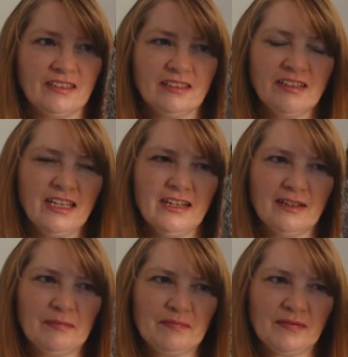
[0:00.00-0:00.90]
So
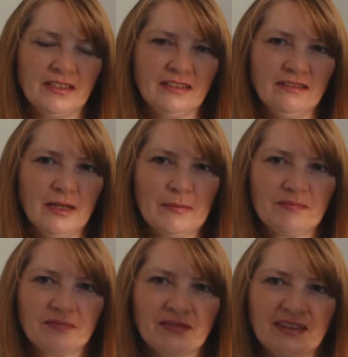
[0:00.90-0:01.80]
yeah, I don't know.
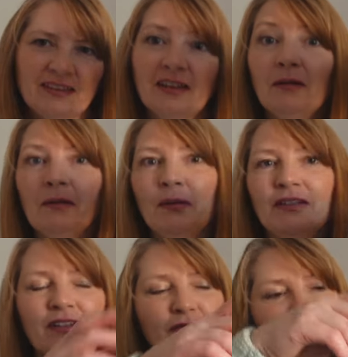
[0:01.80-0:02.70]
So now I'm asking